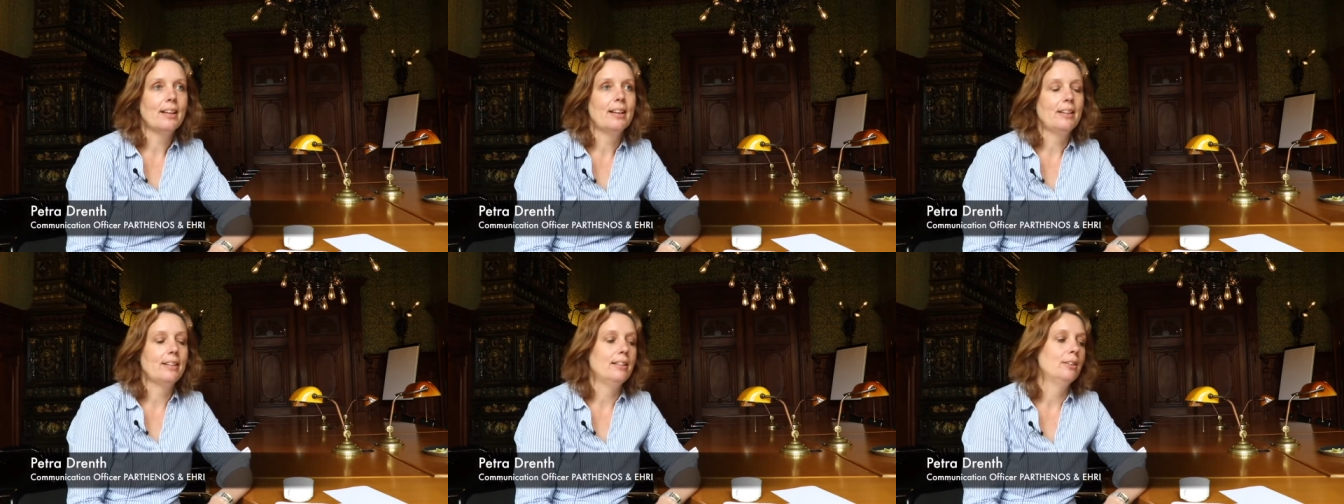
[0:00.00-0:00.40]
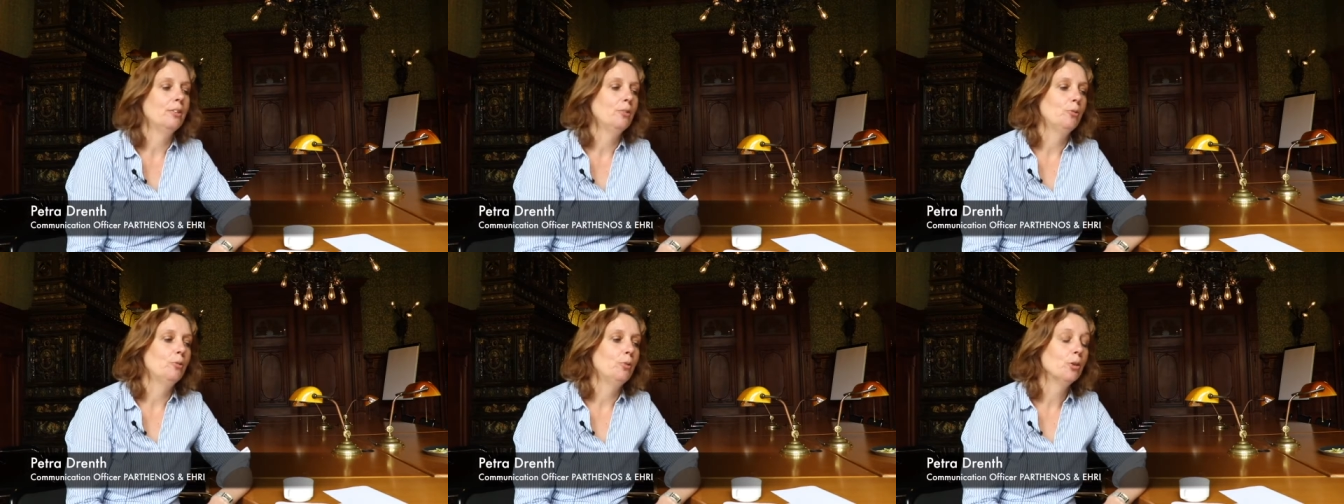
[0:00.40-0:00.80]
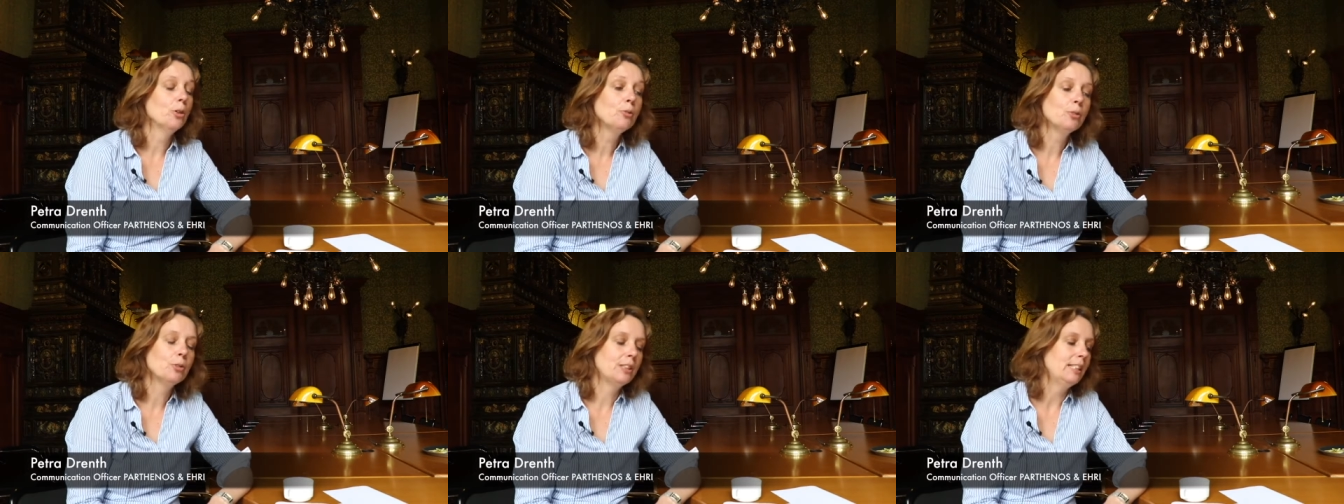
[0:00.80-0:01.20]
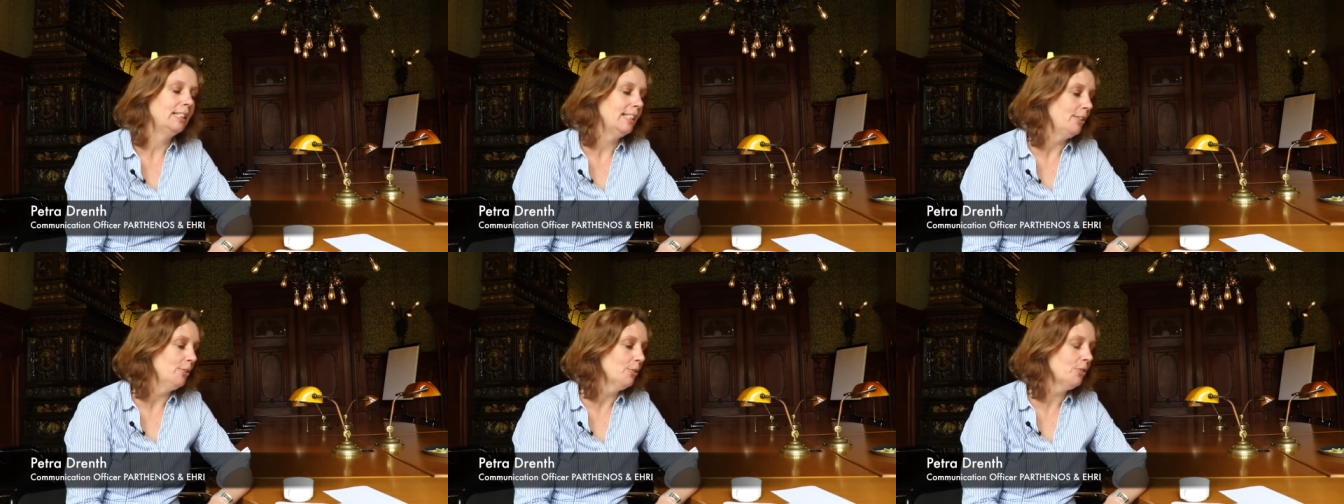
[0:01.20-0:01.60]
I uh, work for the
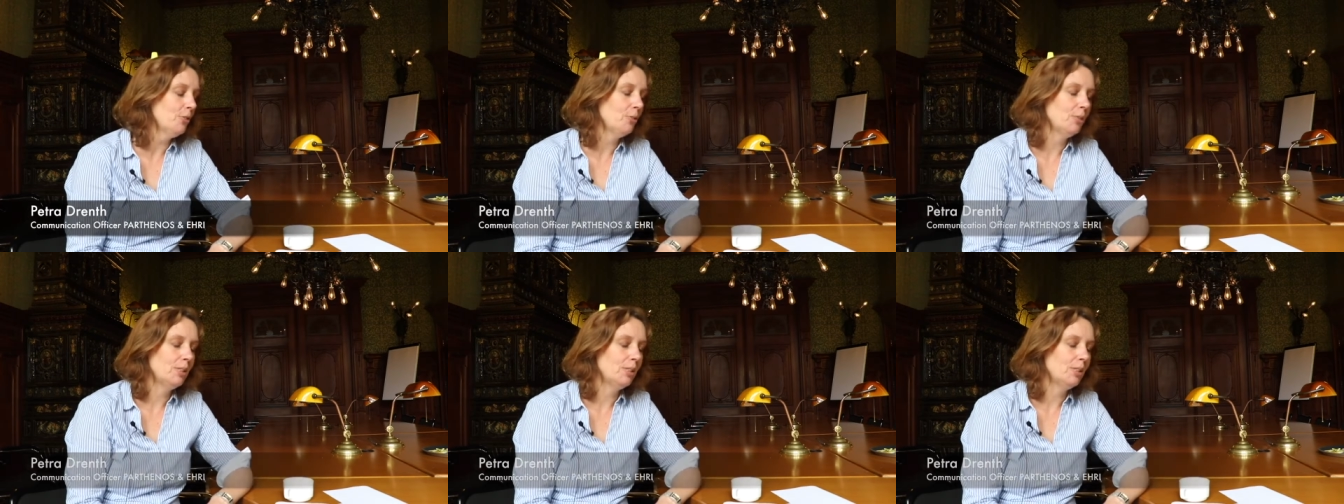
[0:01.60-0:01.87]
NIOD,